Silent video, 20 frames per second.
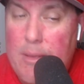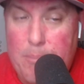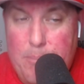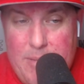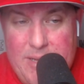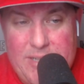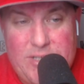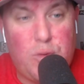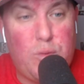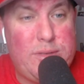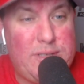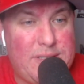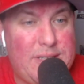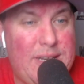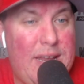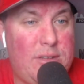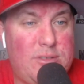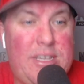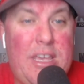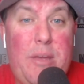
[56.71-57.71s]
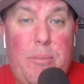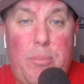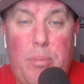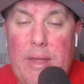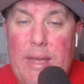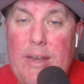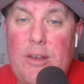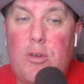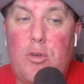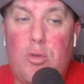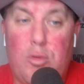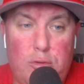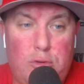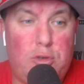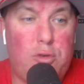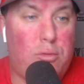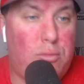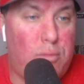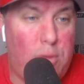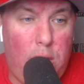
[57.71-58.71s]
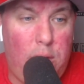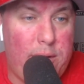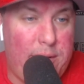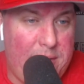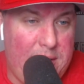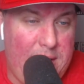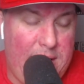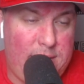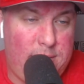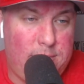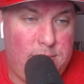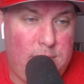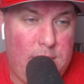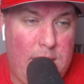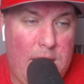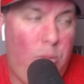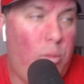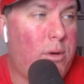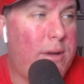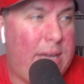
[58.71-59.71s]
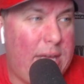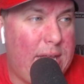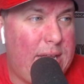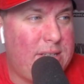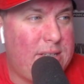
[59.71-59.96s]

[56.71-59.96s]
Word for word: Mitch Wishnowsky played a crucial role in that. And we'll get